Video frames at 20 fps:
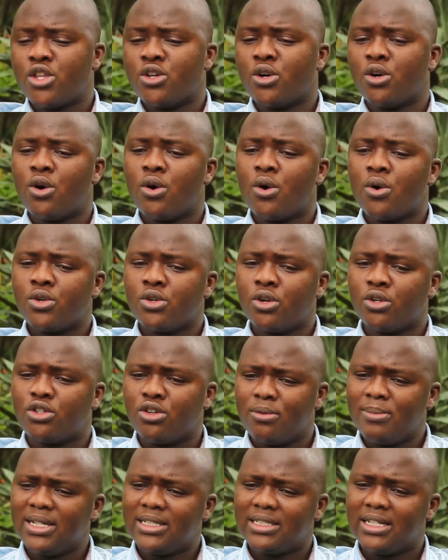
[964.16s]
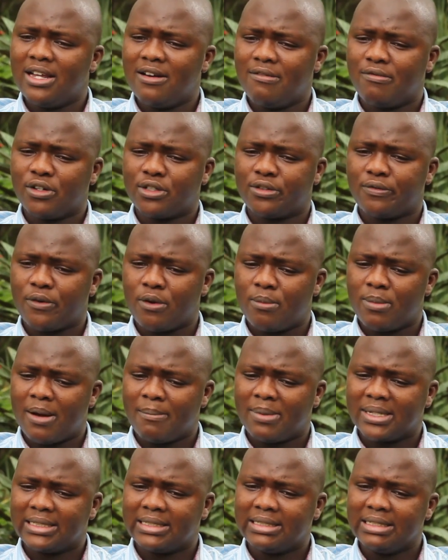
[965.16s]
Your domains levels from
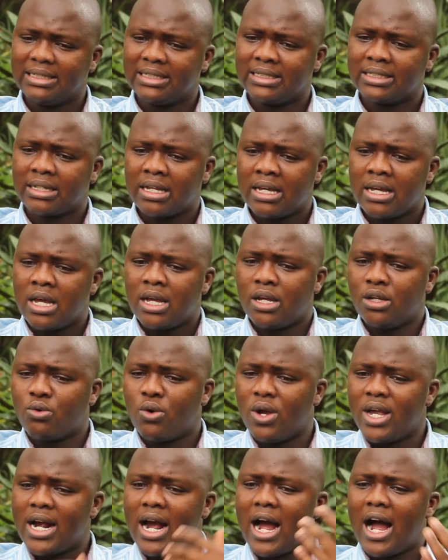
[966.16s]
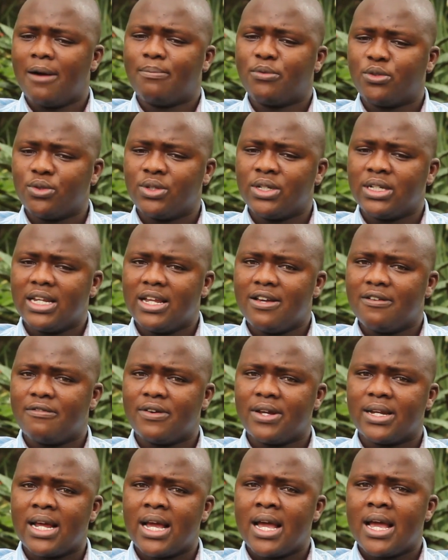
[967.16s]
number 6 going up to
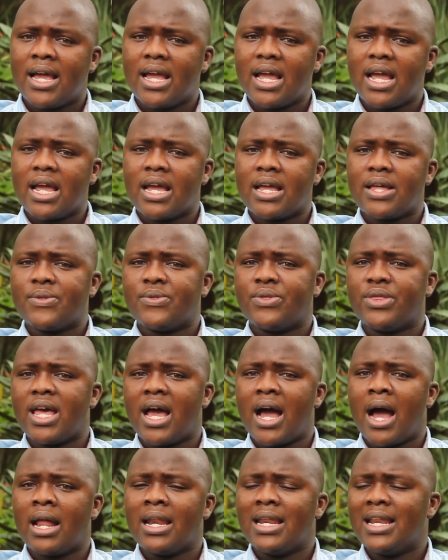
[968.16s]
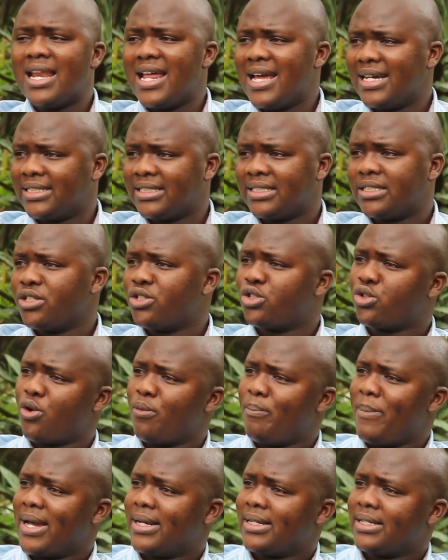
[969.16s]
11, they are less
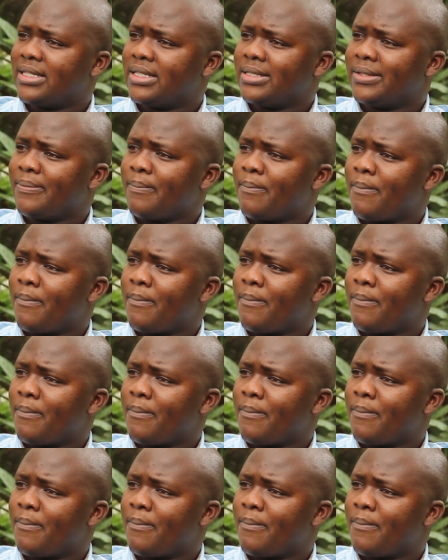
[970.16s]
dormant.